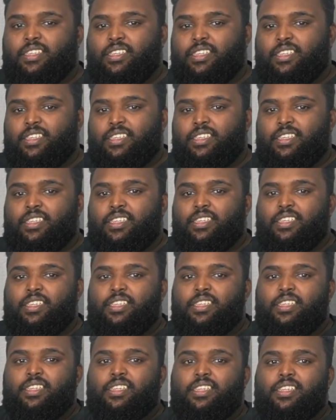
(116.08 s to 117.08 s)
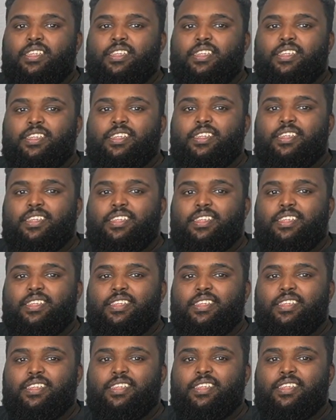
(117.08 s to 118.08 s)

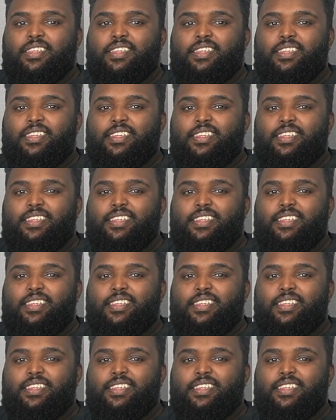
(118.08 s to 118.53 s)
This person isn't speaking.